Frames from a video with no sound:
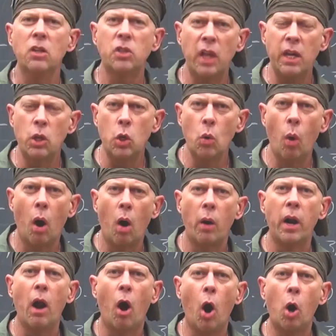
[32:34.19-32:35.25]
Say you are
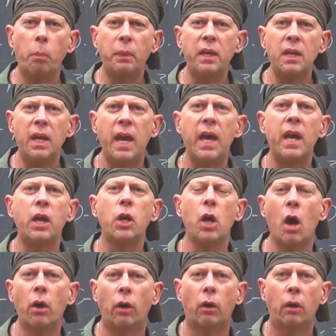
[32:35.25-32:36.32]
an RPK
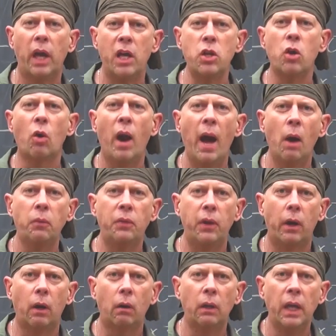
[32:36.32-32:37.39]
gunner and you're out
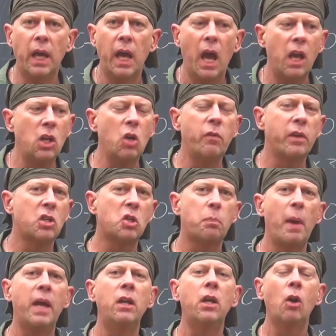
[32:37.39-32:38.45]
there and you've
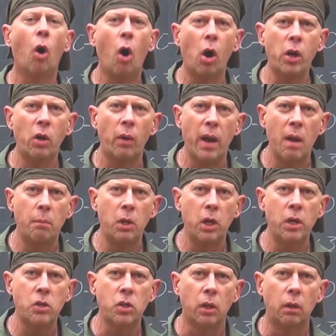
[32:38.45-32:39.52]
expended all your
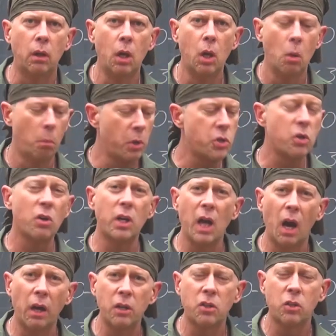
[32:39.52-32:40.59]
ammunition, but your
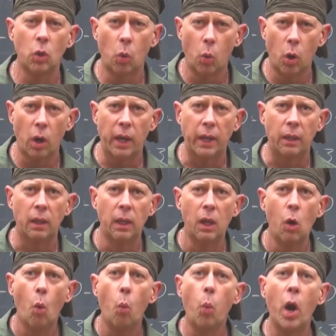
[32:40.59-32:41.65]
gun is still working.
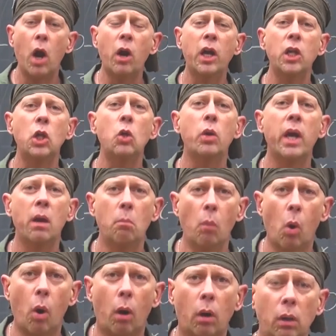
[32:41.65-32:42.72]
Where can you get
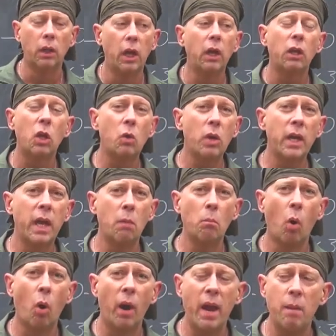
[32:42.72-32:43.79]
more? You can get
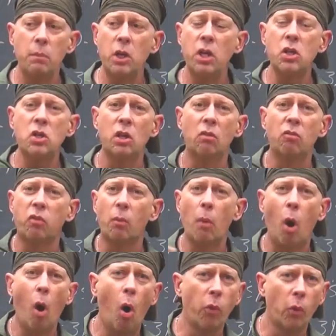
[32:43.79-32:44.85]
more ammunition from
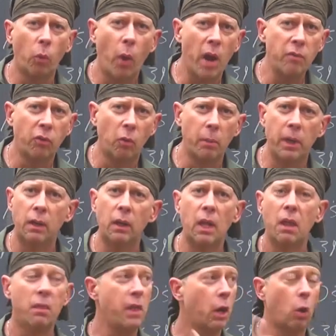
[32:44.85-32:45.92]
all the riflemen
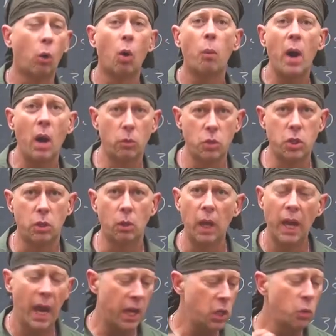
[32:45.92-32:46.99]
that are around you,
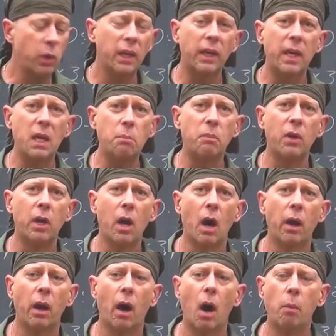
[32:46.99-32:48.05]
and you can keep the
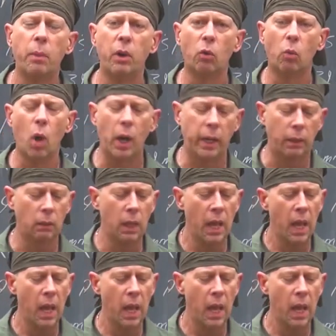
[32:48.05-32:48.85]
gun up and running.